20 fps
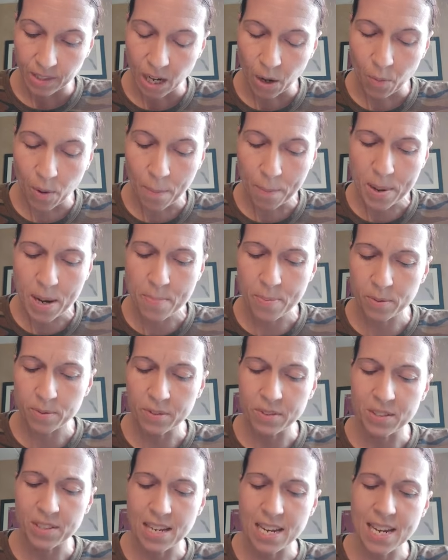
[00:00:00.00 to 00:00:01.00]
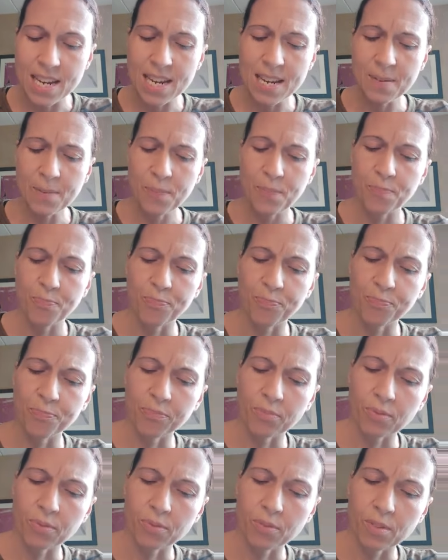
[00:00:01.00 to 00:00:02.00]
And when people see
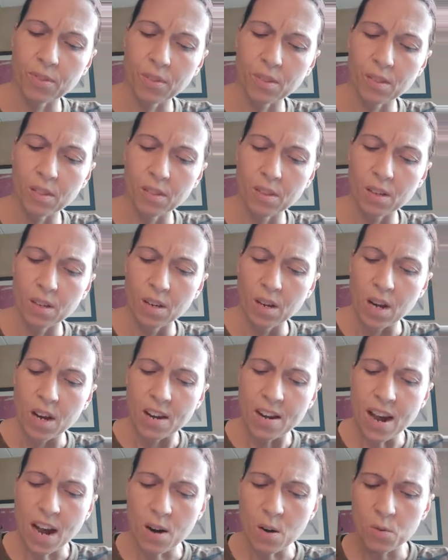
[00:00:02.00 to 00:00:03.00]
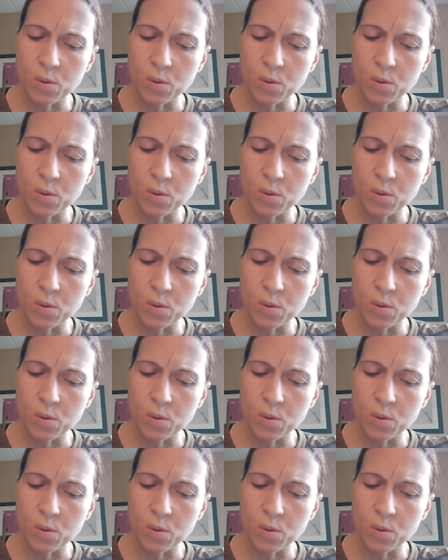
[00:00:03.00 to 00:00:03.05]
not